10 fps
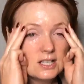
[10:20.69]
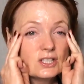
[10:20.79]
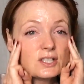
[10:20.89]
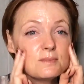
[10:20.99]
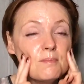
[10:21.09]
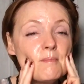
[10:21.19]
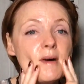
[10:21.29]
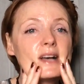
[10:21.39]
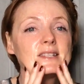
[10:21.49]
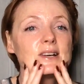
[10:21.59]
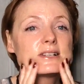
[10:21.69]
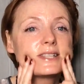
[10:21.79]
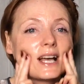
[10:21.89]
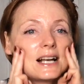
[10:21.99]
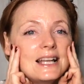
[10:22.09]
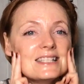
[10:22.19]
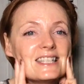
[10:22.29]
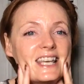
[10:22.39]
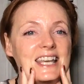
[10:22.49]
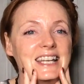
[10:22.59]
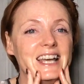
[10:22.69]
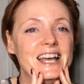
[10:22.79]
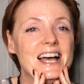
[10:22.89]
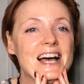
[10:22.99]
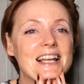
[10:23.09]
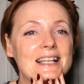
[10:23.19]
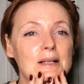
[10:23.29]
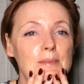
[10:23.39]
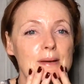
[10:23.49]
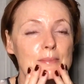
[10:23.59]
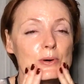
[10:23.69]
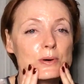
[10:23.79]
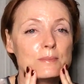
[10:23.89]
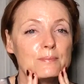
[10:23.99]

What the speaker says: Just massage that cleanser in a little bit more.